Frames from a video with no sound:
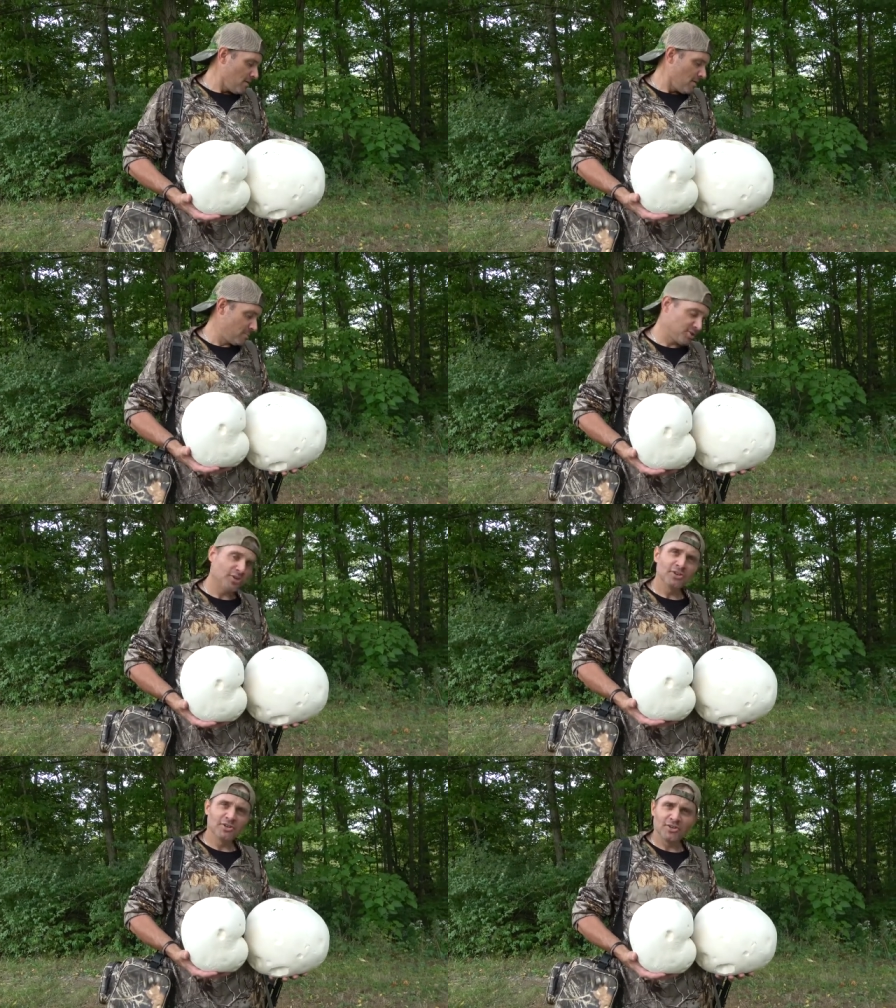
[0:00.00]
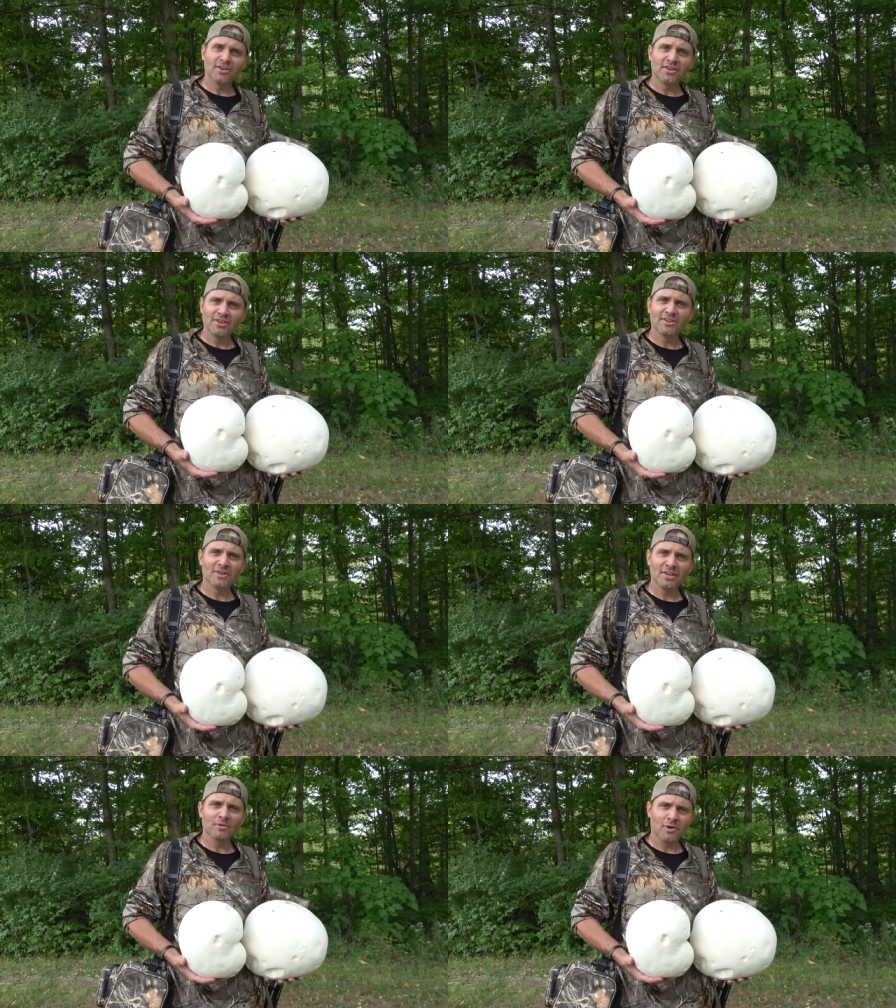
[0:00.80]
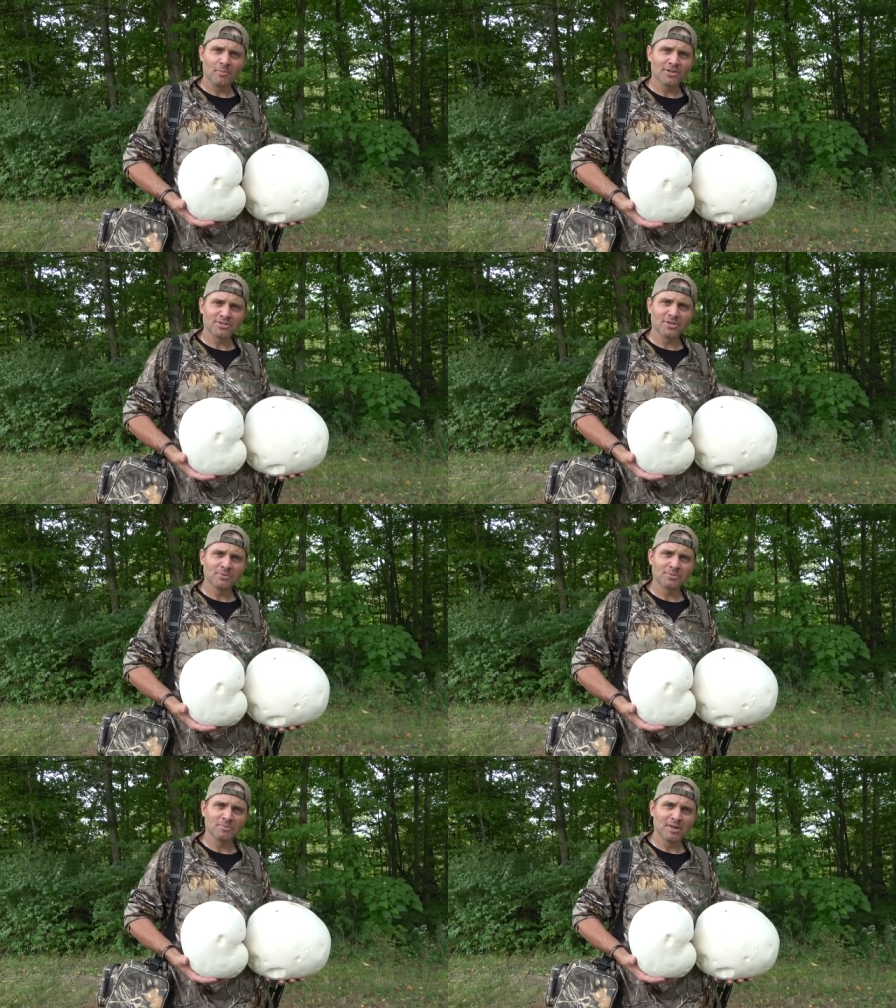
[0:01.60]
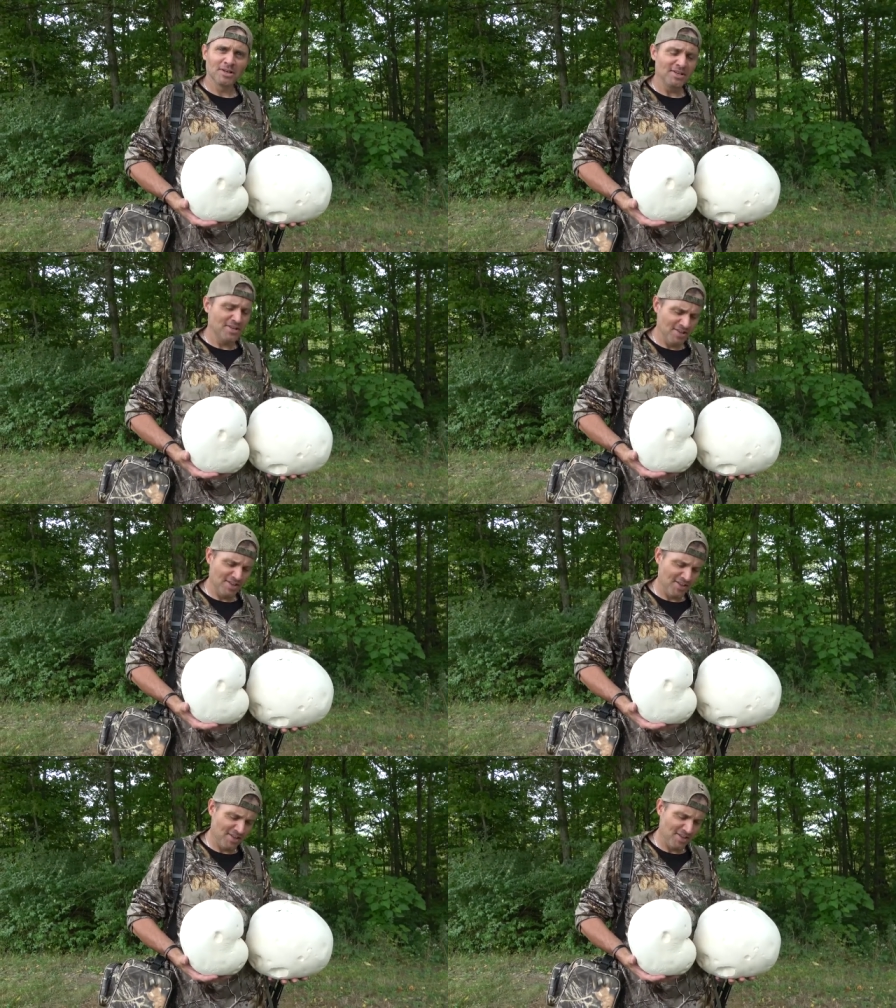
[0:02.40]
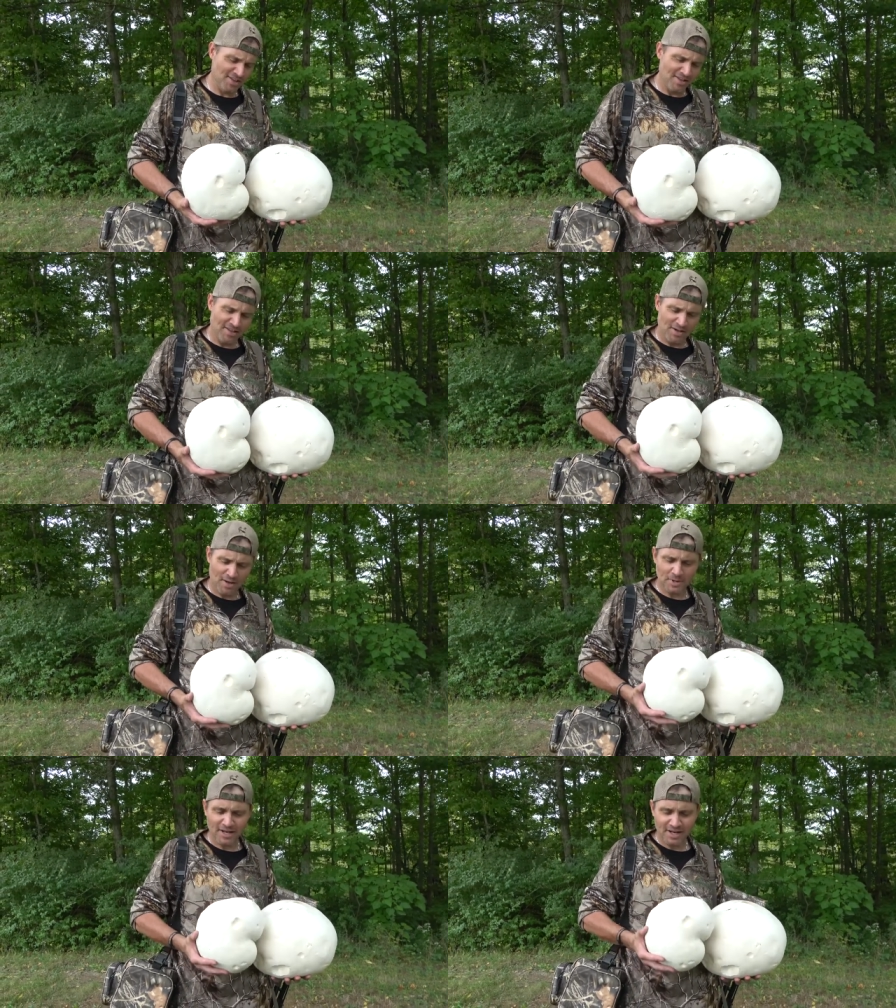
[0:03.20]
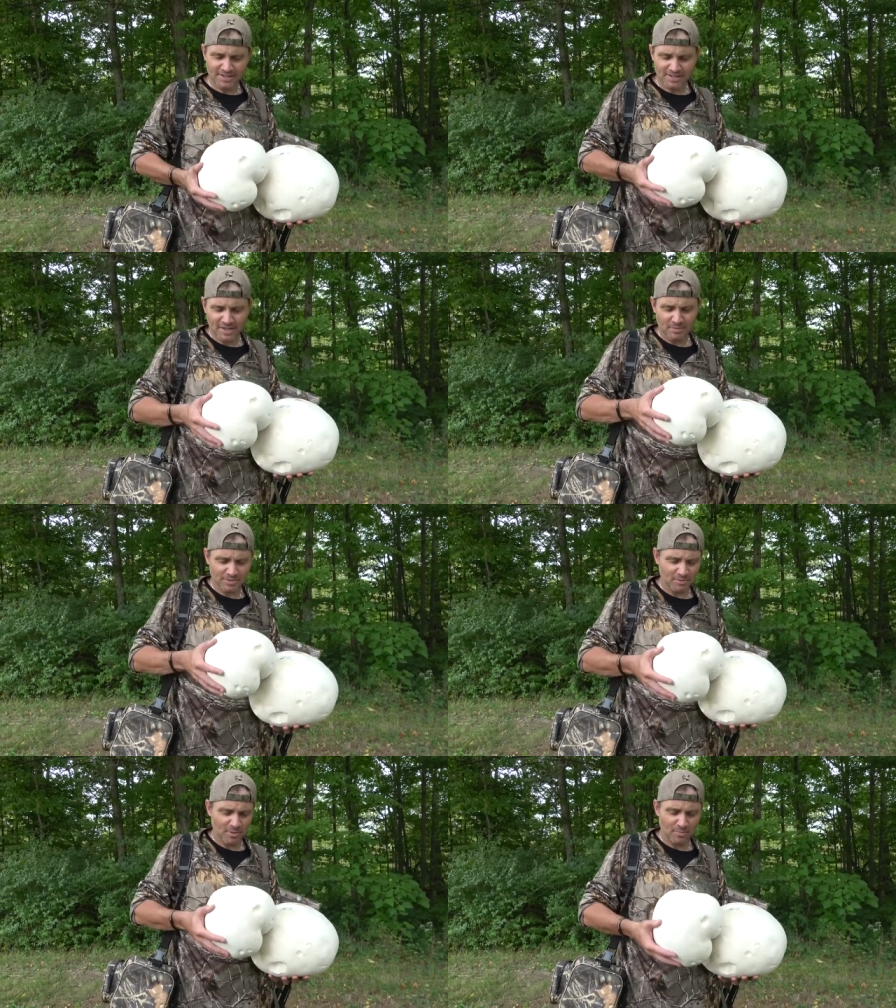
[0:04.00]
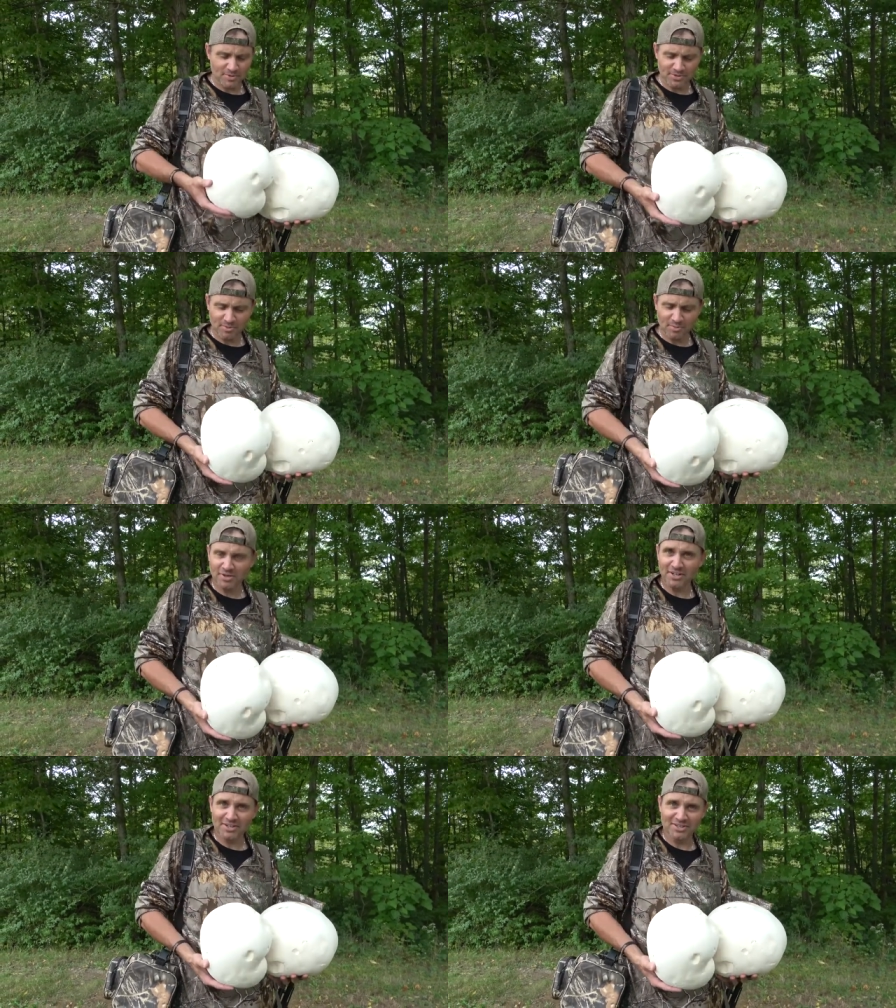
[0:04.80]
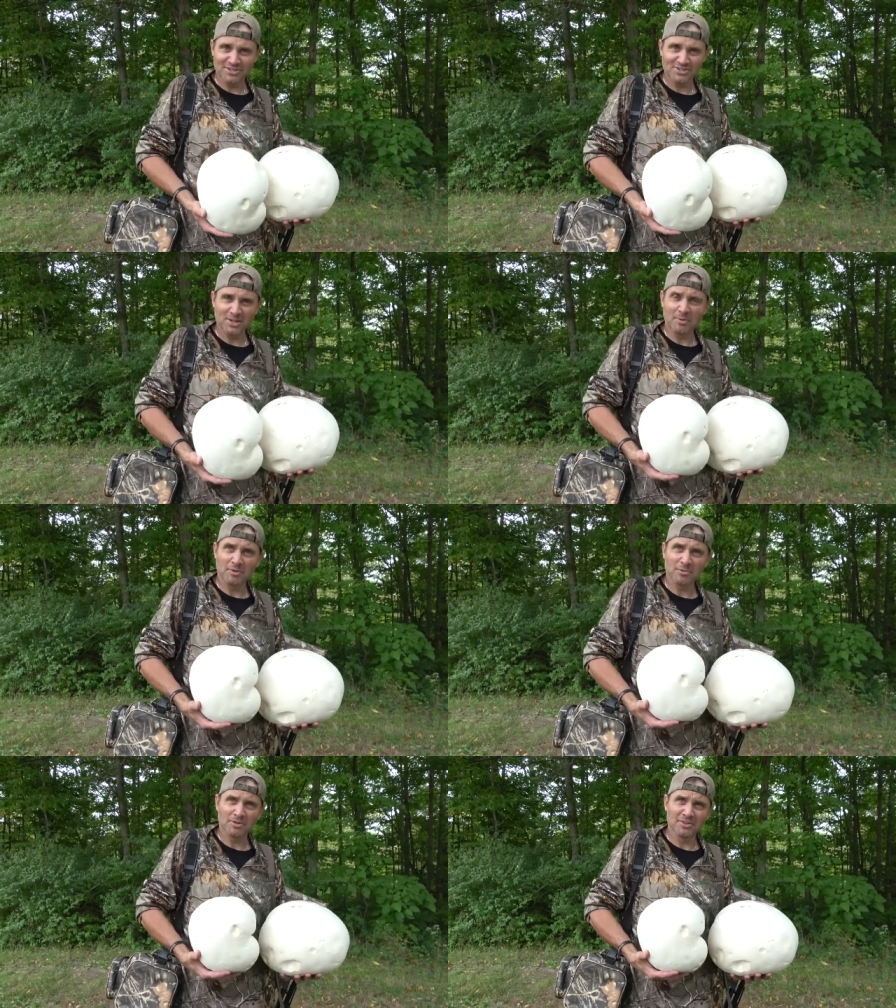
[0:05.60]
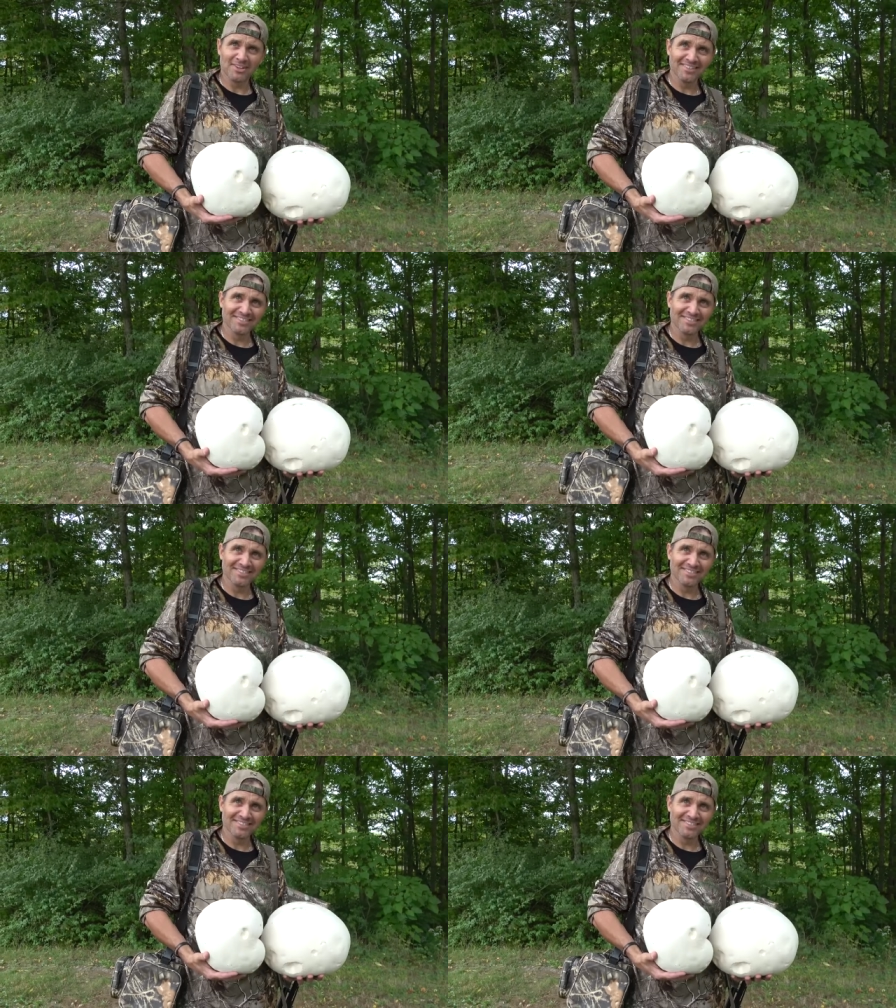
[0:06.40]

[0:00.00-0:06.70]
I'm sure you could. You can eat raw Try mushrooms, it. but I mean, I hate to damage them up. They're so pretty and in good shape. I don't want to do that.